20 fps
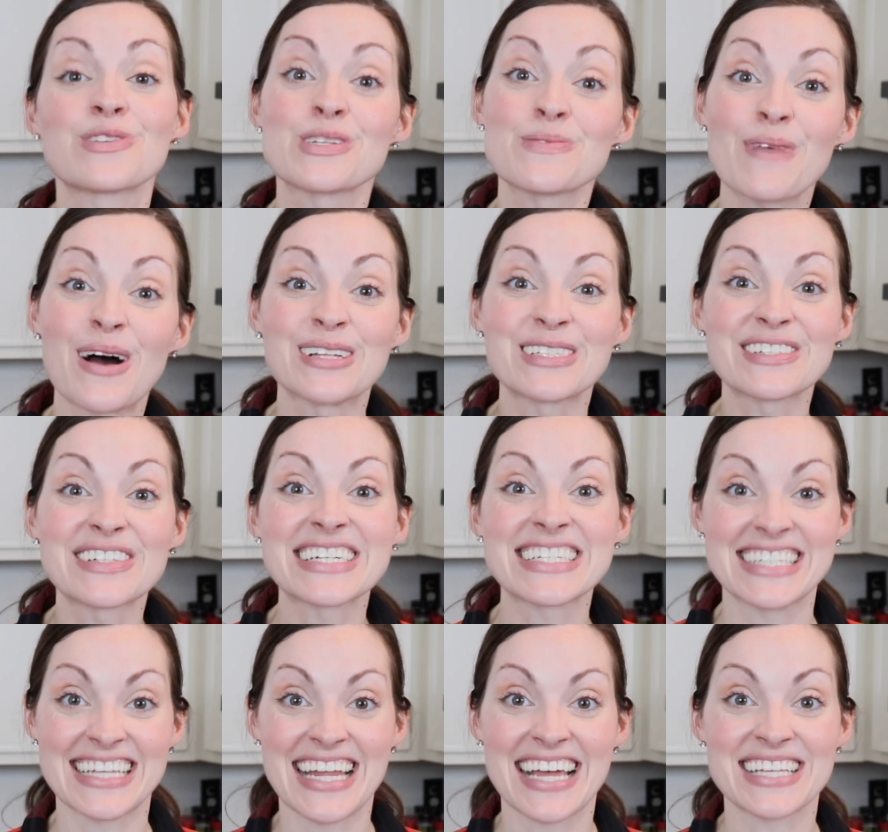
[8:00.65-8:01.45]
for
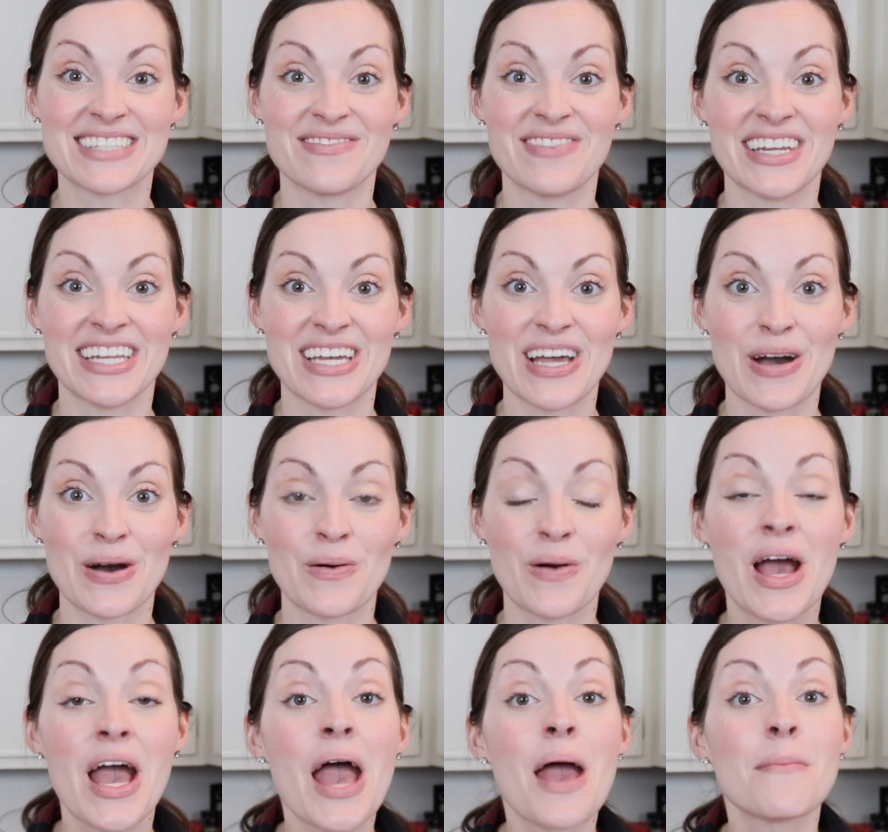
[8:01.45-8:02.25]
sponsoring today's
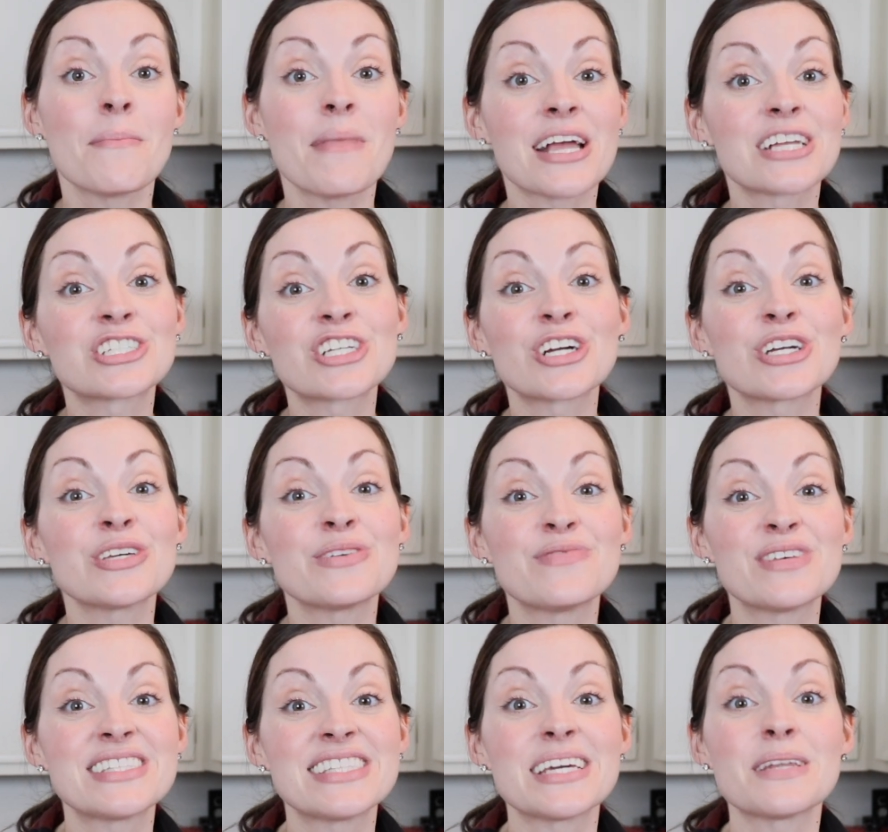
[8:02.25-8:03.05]
video. Make sure
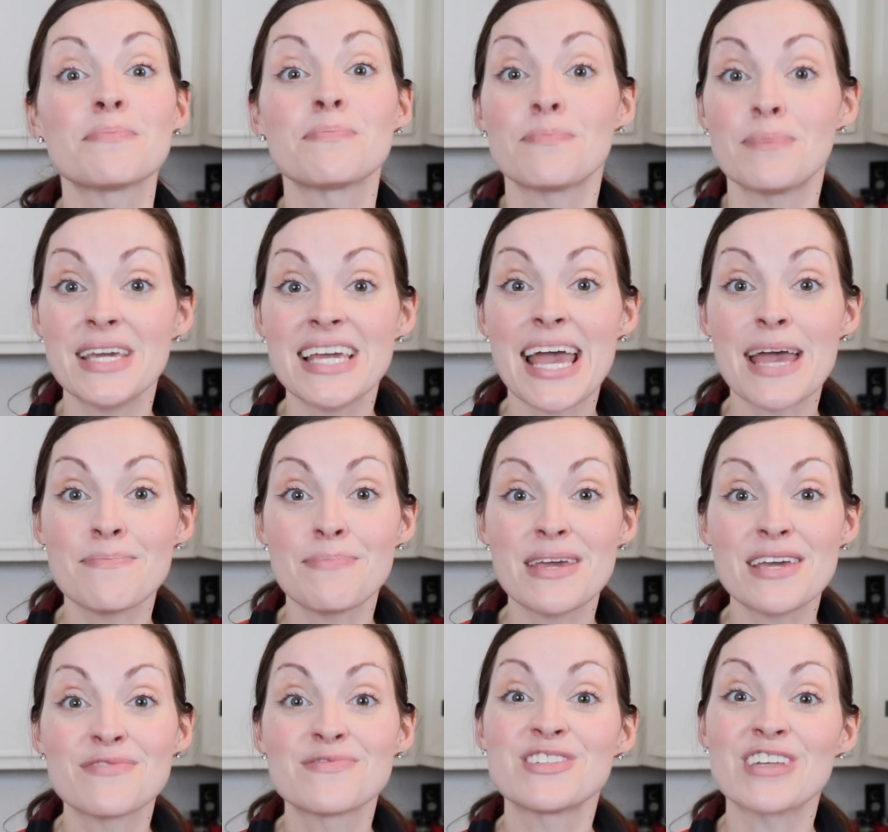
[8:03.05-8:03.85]
you visit P A
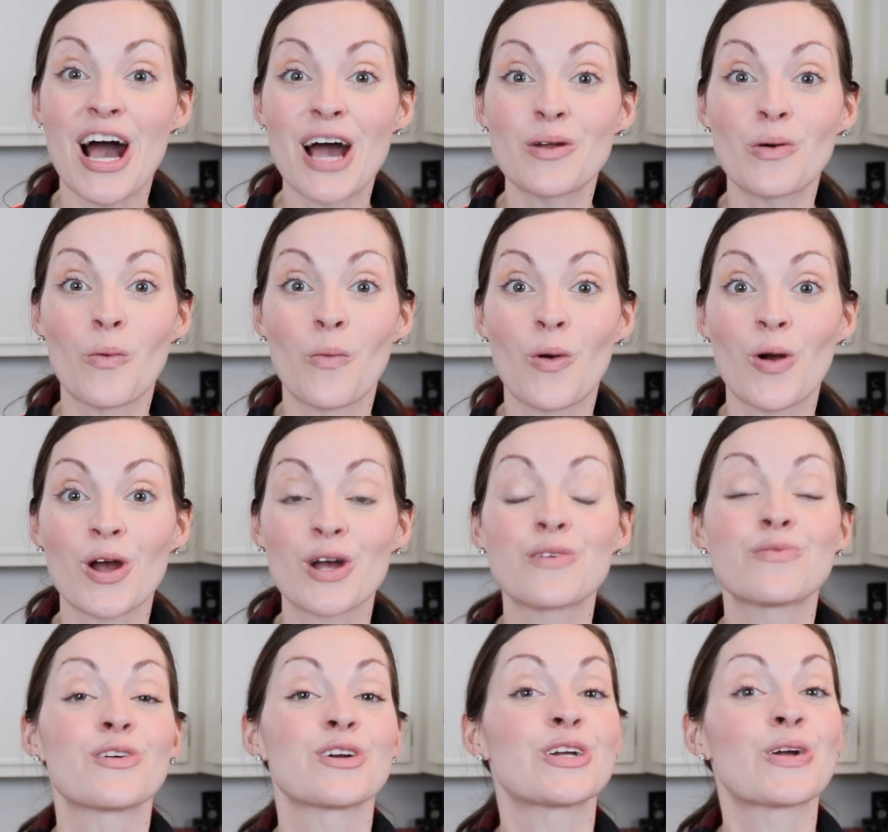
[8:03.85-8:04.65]
beef dot
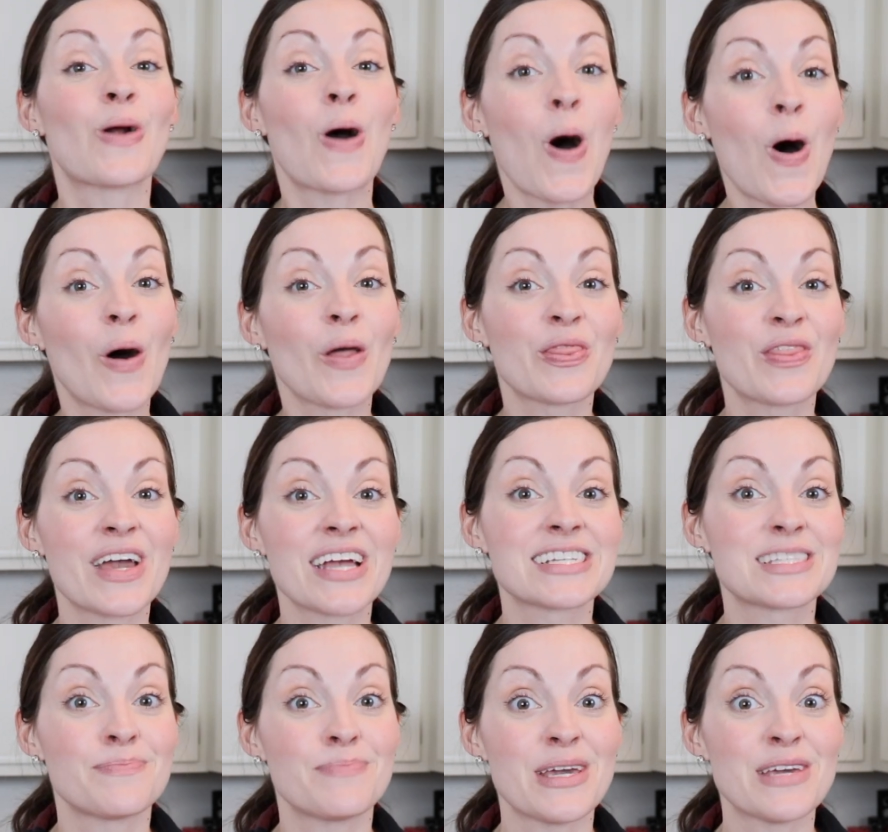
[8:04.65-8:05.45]
org for your all
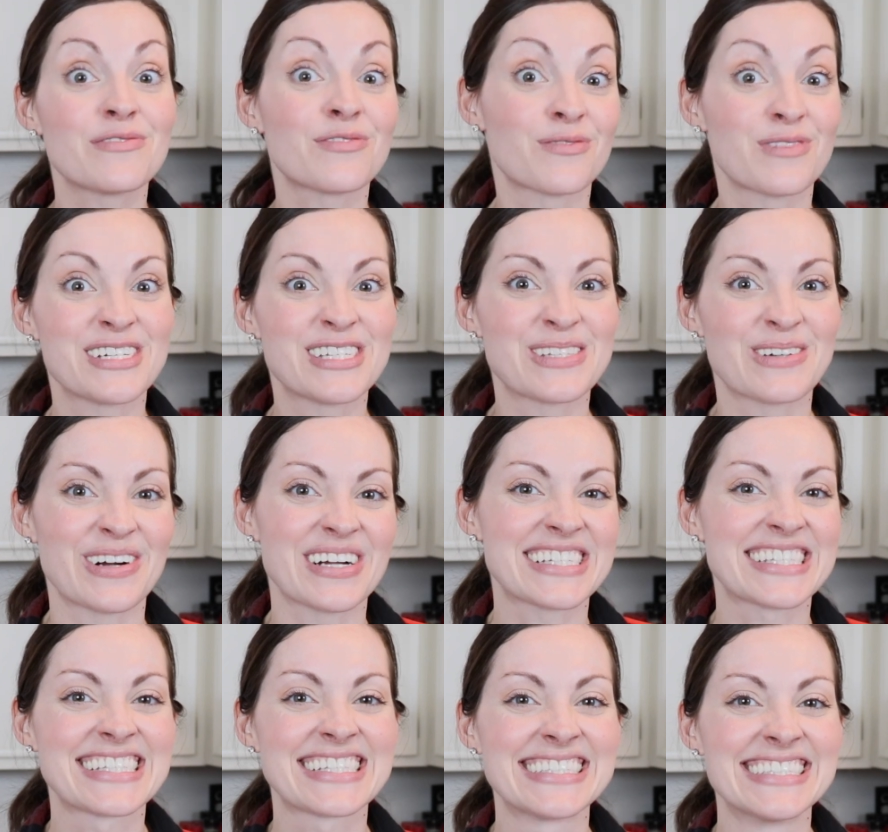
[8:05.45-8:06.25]
things beef
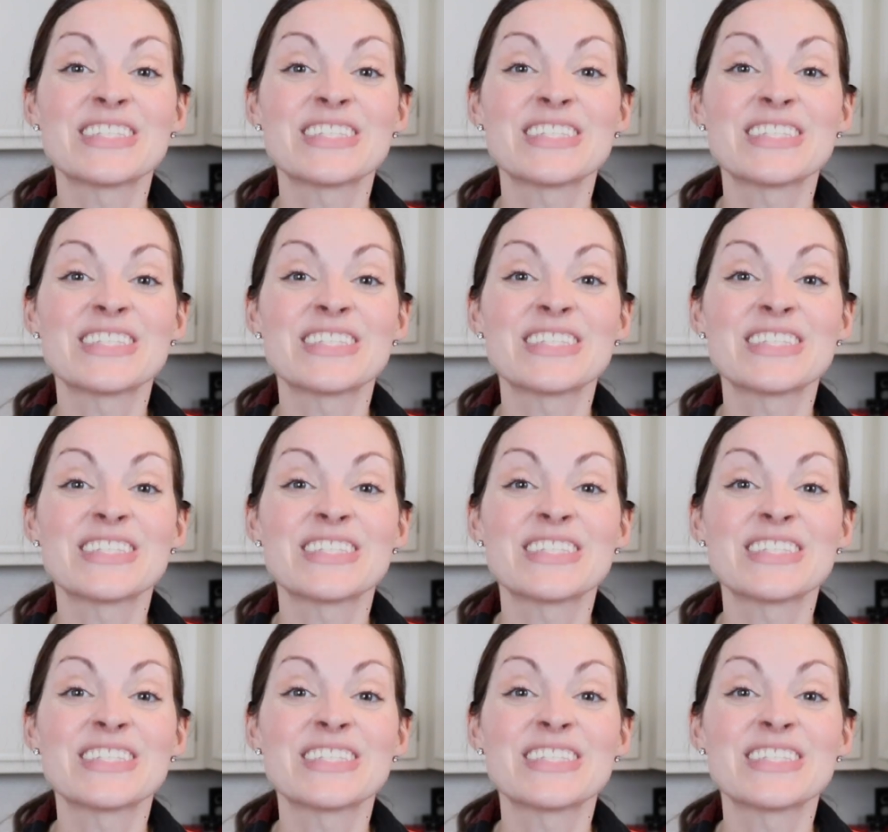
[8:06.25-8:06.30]
resource.